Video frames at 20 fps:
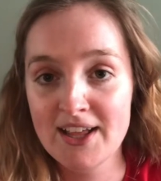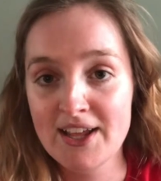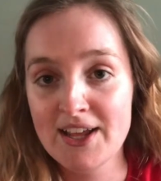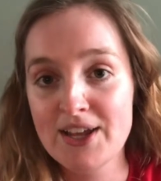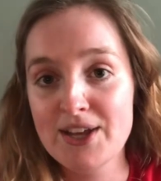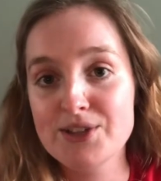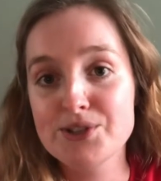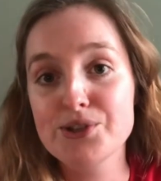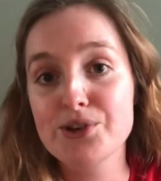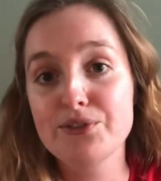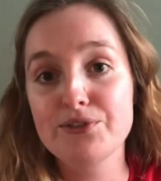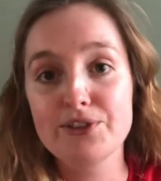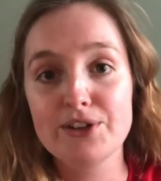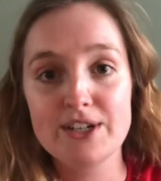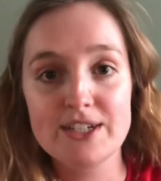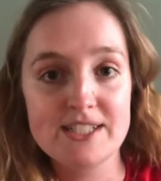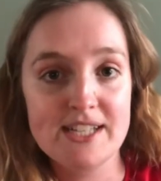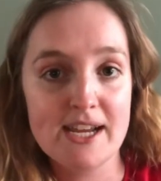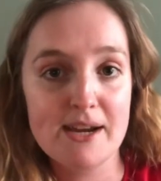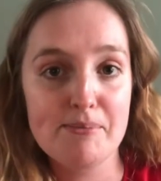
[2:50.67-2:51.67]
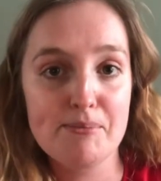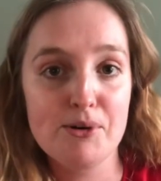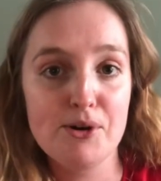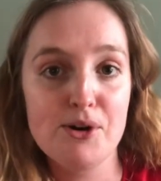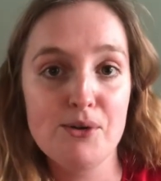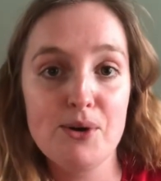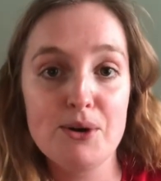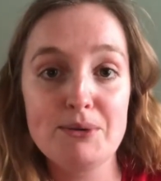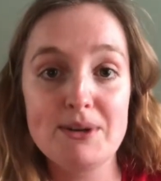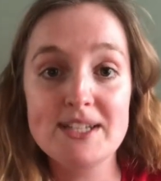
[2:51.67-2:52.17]
So for
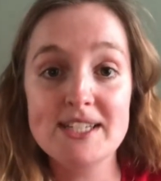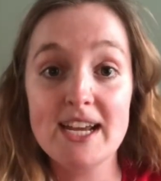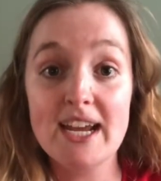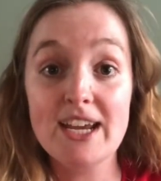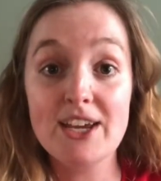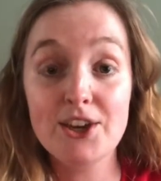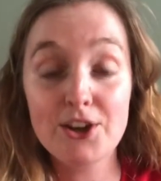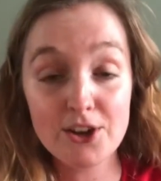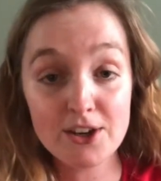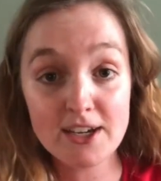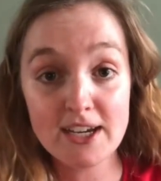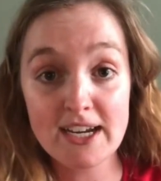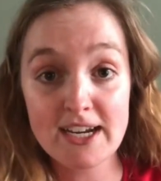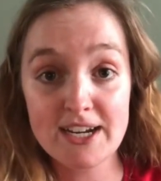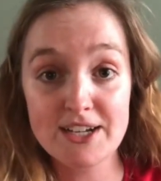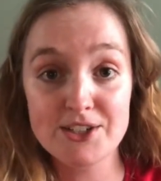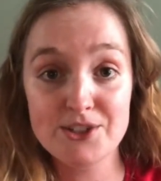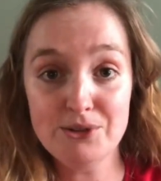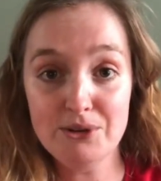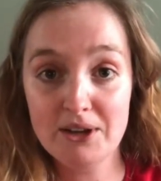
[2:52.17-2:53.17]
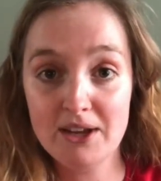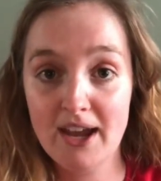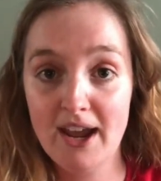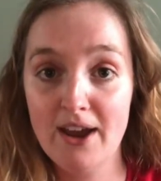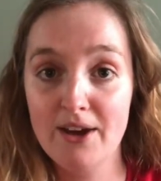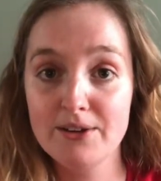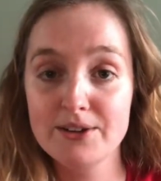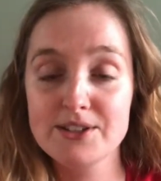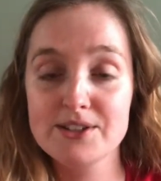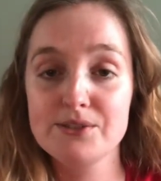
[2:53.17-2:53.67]
example, when we take cooking into
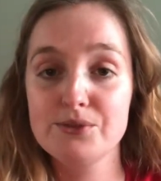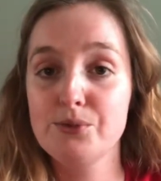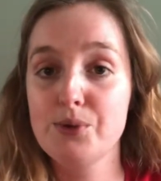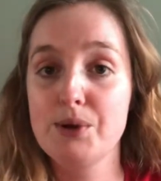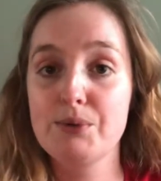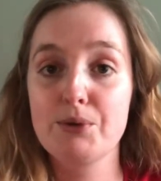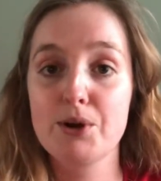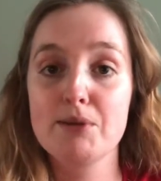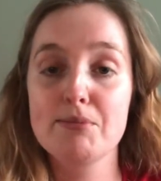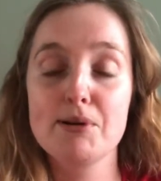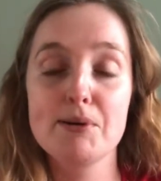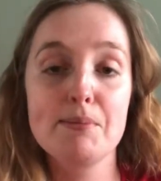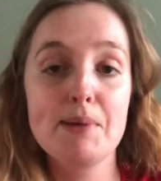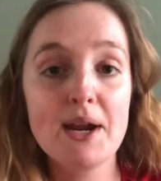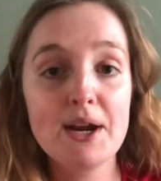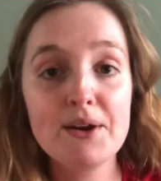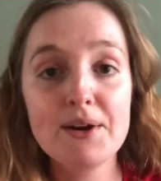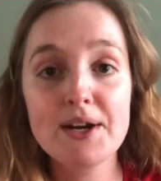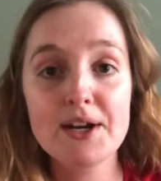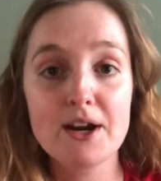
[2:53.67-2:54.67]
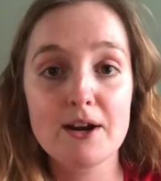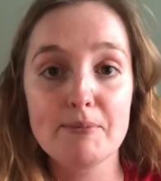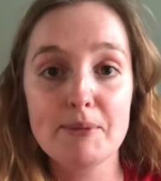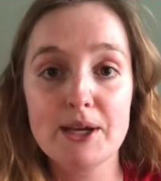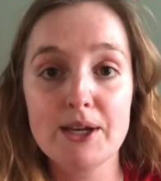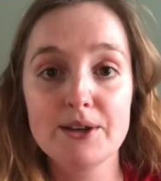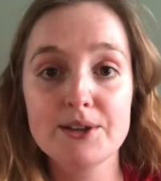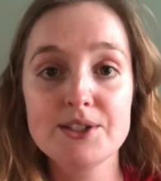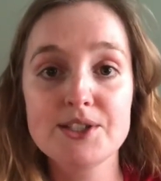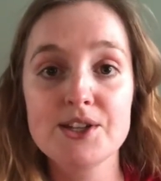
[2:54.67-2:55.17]
account, when we're preparing our
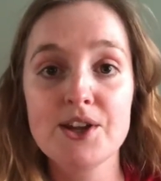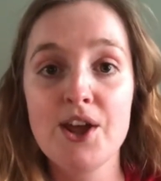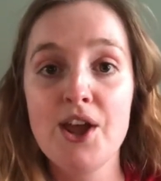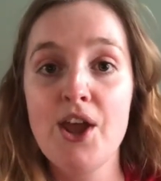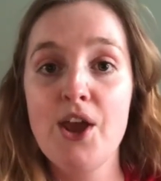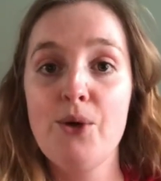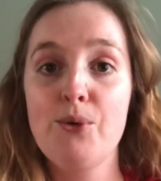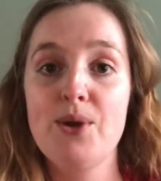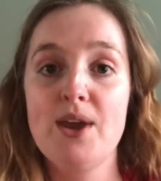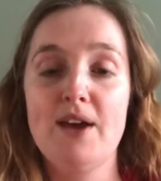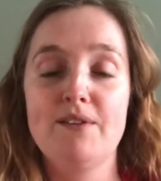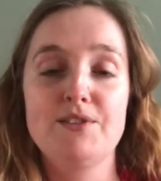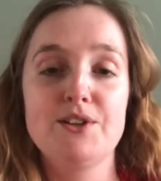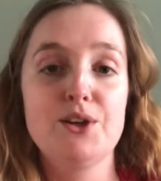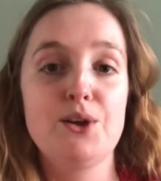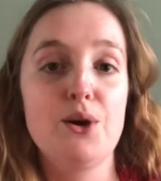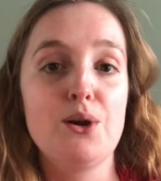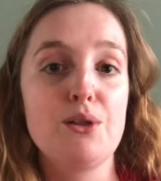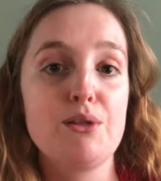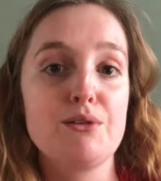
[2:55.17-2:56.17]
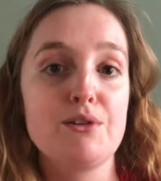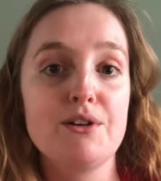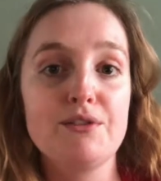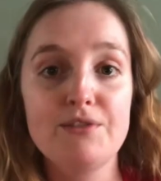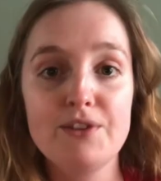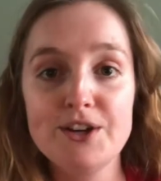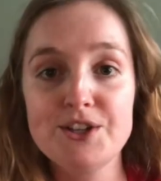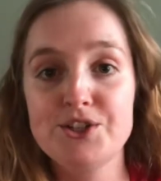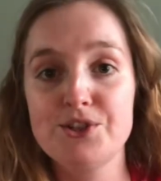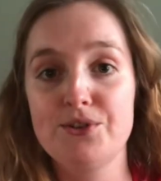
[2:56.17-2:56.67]
meals, we have to go to the
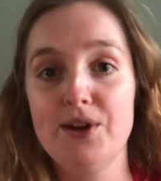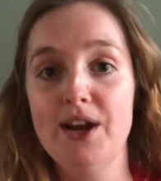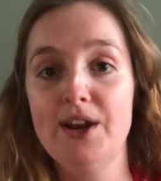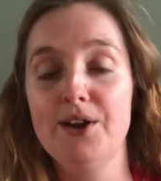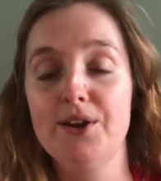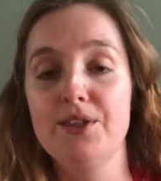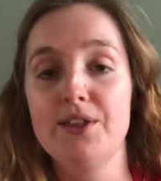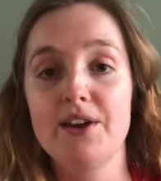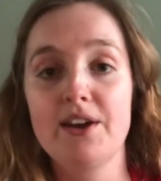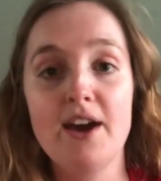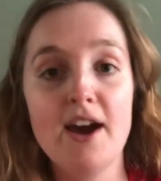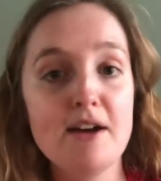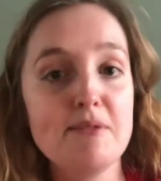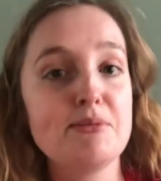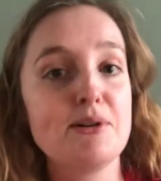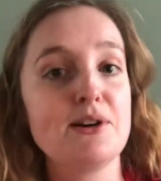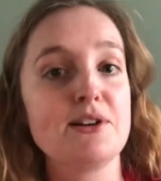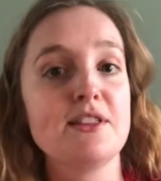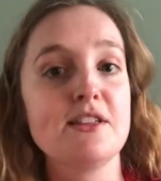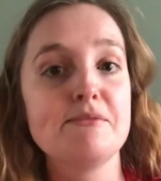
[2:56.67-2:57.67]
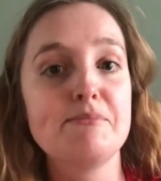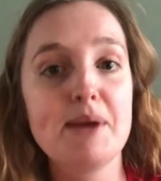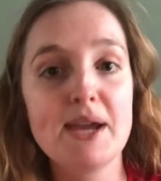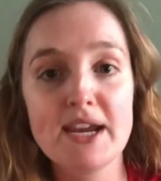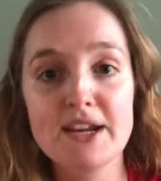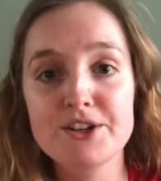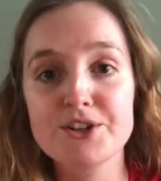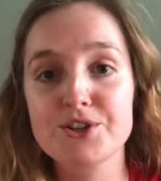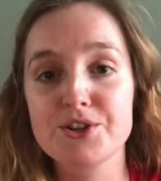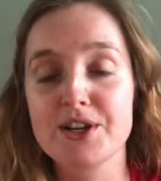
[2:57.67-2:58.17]
refrigerator, the cupboard, the
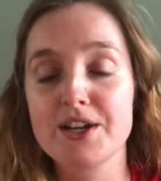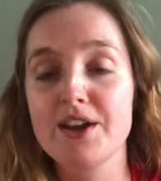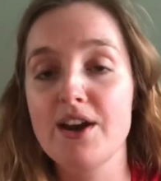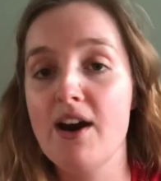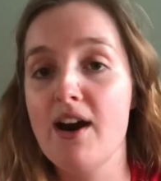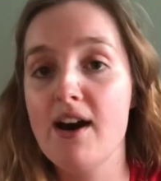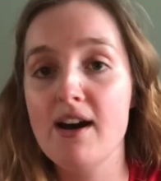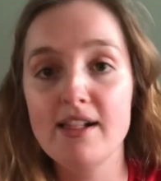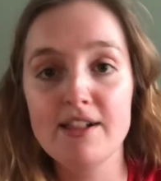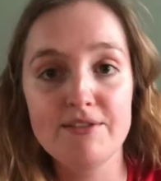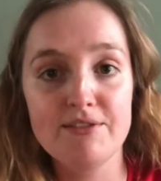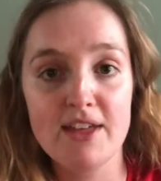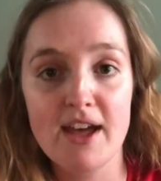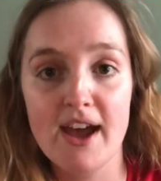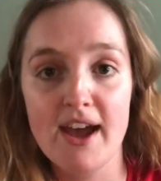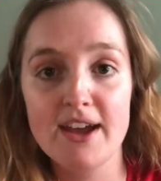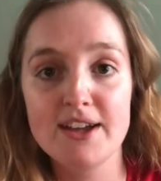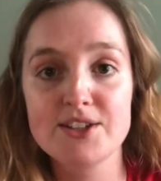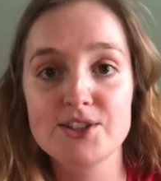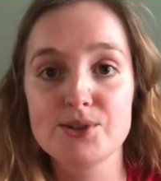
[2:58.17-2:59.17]
pantry, all of that.